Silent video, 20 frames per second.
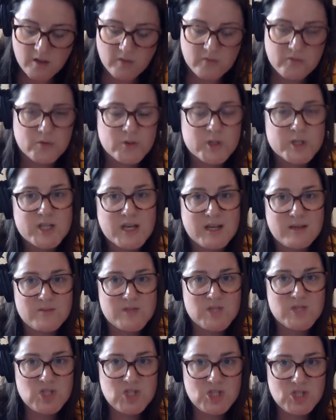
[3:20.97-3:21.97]
4
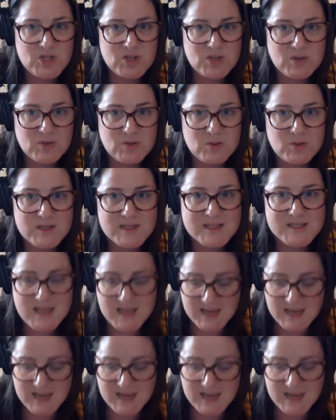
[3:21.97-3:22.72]
times 2 is